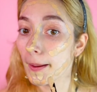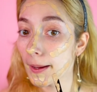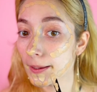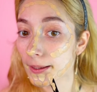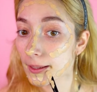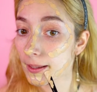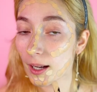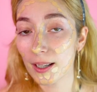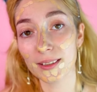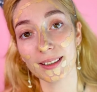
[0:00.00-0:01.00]
And
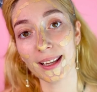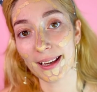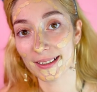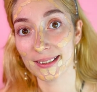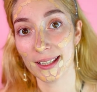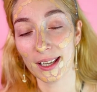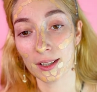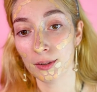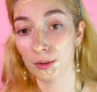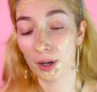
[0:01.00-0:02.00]
on the next day
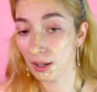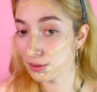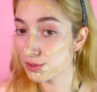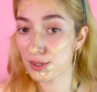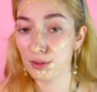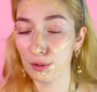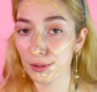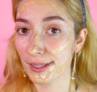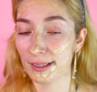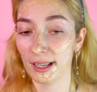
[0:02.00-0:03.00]
you are just
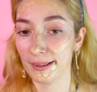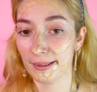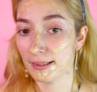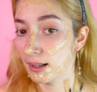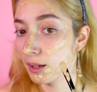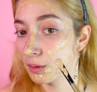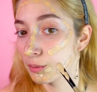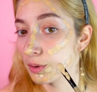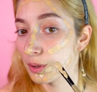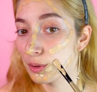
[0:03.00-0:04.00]
looking like a
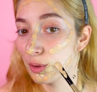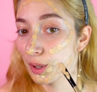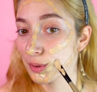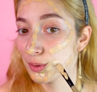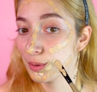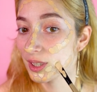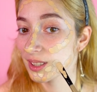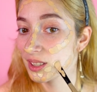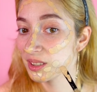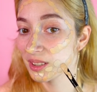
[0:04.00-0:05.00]
clown when you are
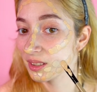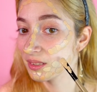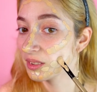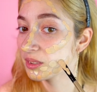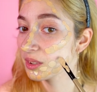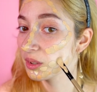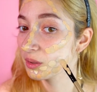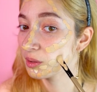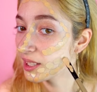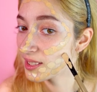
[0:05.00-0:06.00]
doing this, and
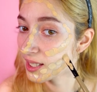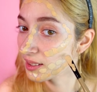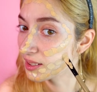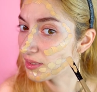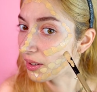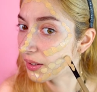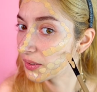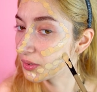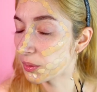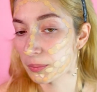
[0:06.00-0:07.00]
it's
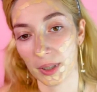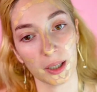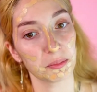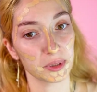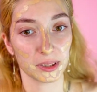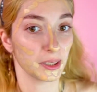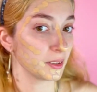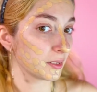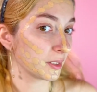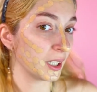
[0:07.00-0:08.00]
satisfying sometimes,
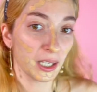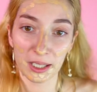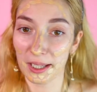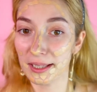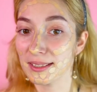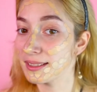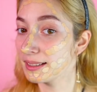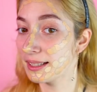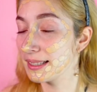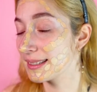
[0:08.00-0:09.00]
and it's
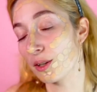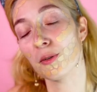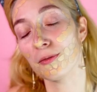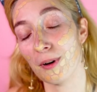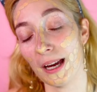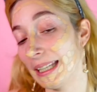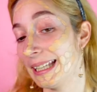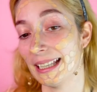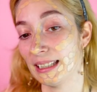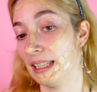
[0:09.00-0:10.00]
so funny
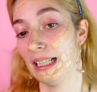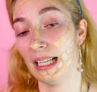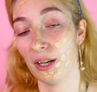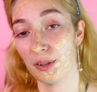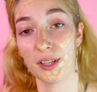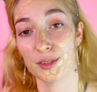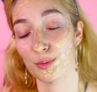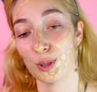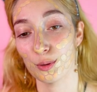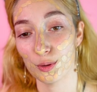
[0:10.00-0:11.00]
and hilarious
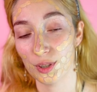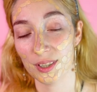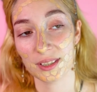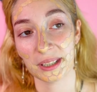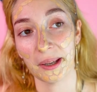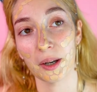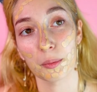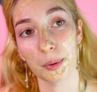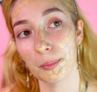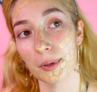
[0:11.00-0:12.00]
when you just scare
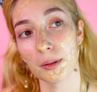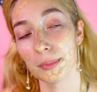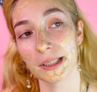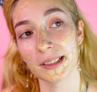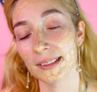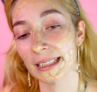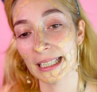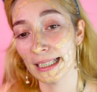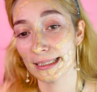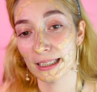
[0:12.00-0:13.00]
people because
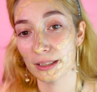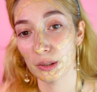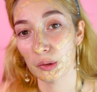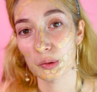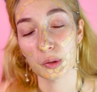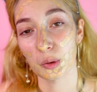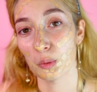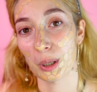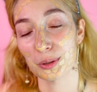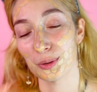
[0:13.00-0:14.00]
they don't know
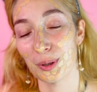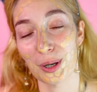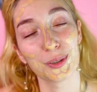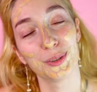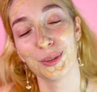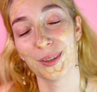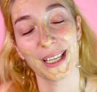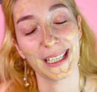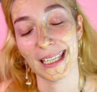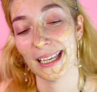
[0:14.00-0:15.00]
what you are
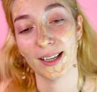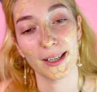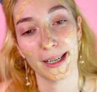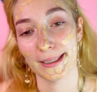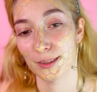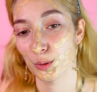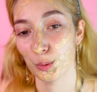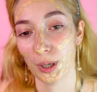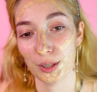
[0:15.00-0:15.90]
doing here, and you are